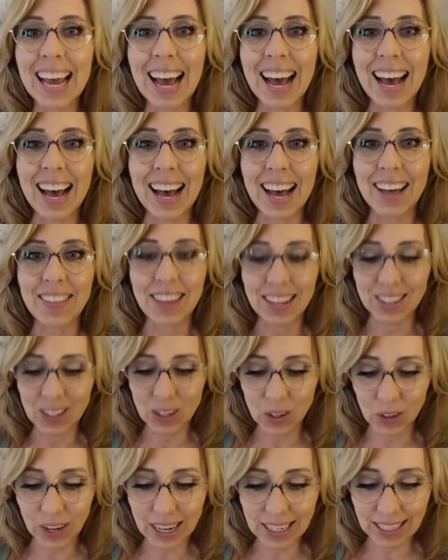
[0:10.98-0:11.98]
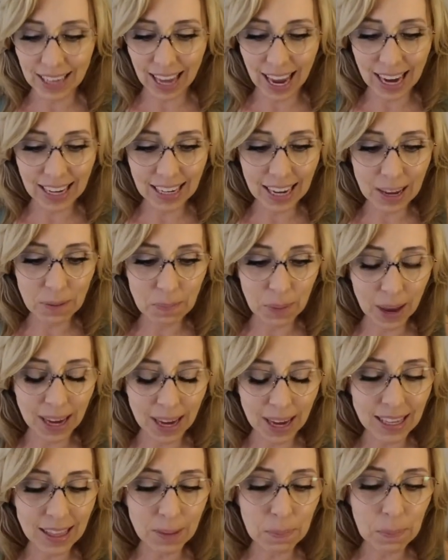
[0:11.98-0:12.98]
that's a great tag name,
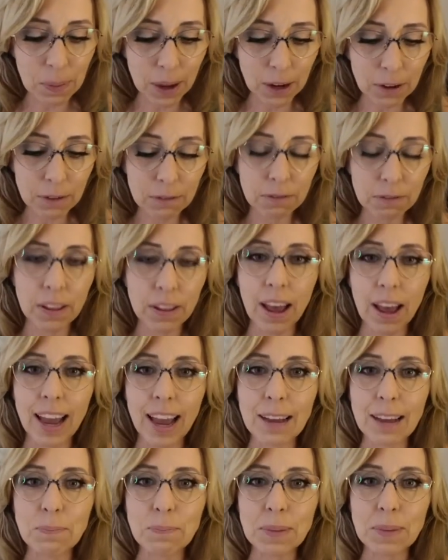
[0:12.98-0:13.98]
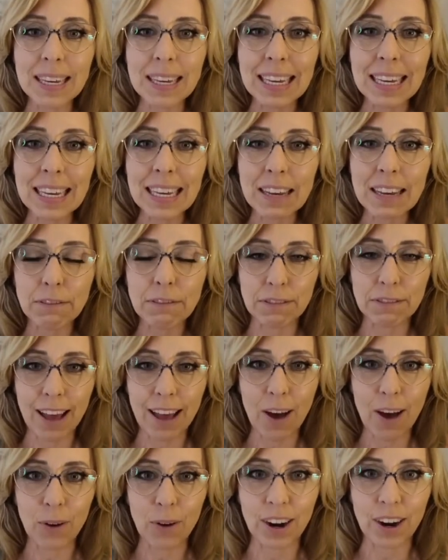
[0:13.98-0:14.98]
but the butterfly pea
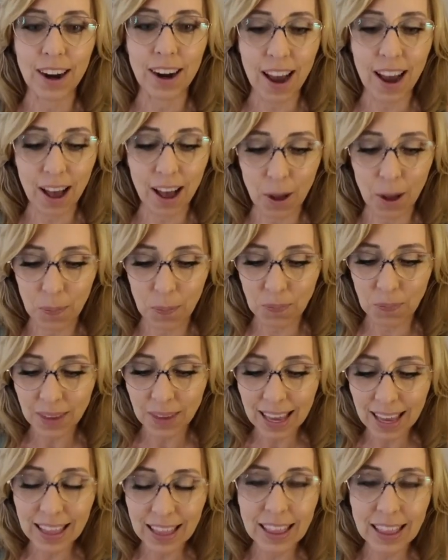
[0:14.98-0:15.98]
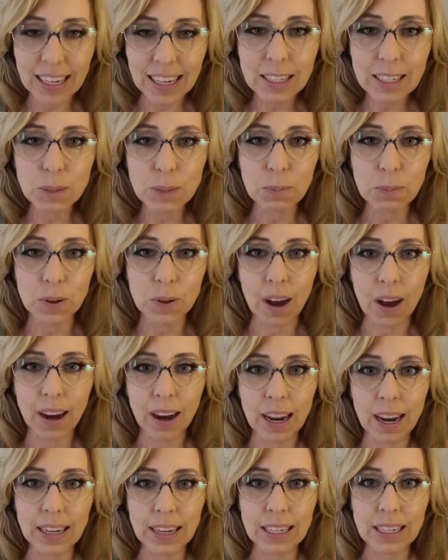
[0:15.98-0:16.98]
flower, this
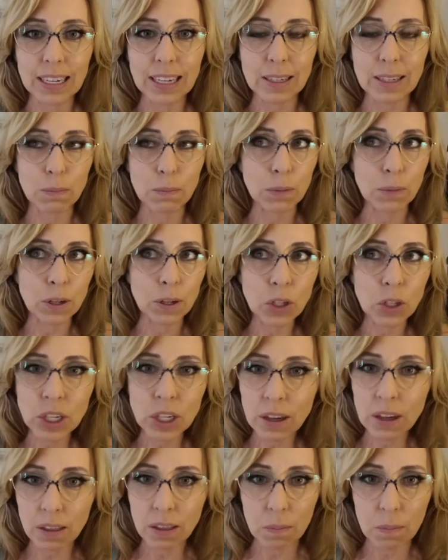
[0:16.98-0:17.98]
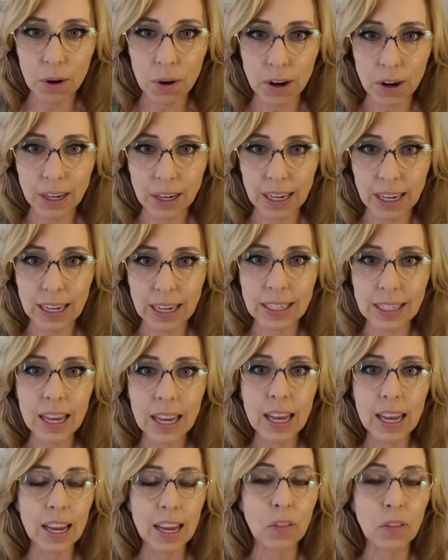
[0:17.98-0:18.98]
product is emerging on the market
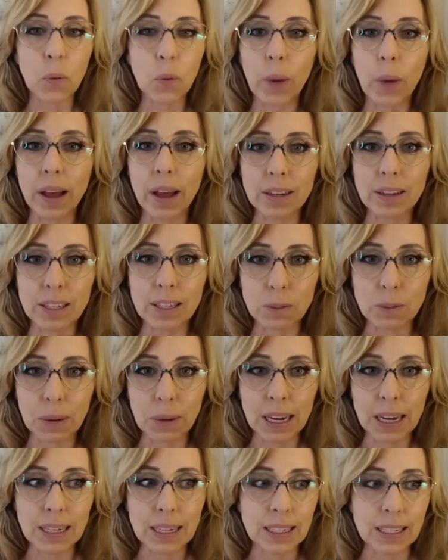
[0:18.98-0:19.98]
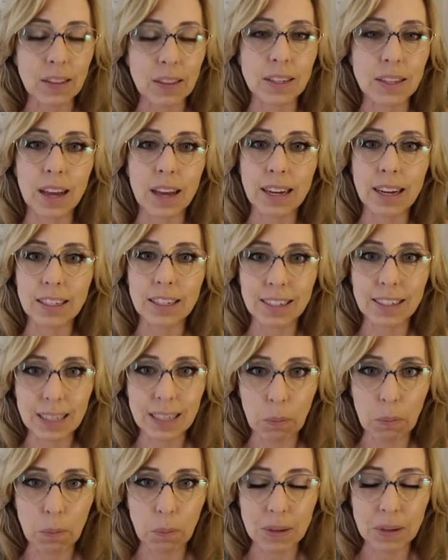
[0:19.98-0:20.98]
in the wellness space, in the dietary
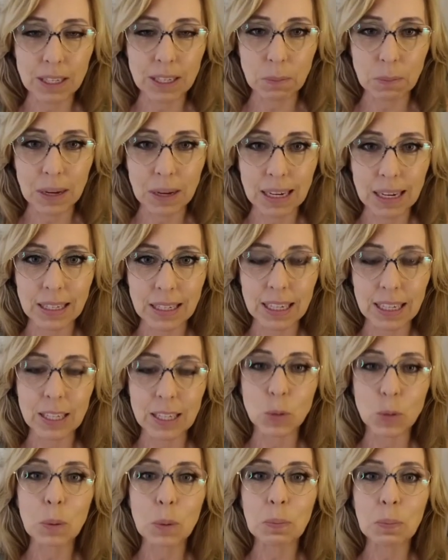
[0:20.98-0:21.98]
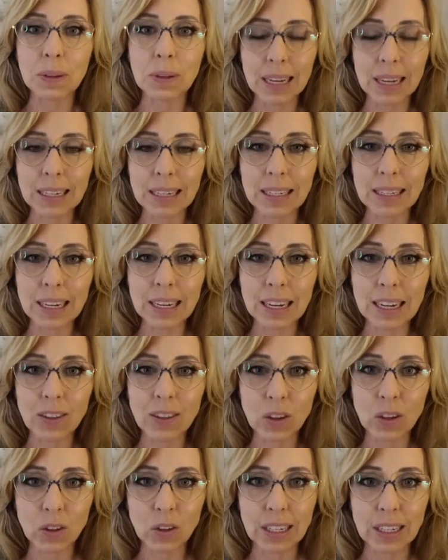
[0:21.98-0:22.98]
supplement space. It's replacing
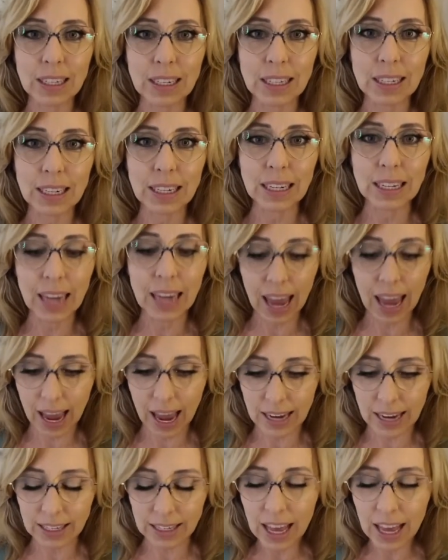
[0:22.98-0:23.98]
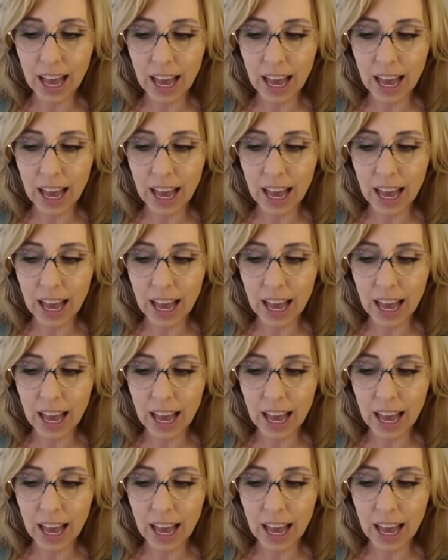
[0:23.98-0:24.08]
the green tea, and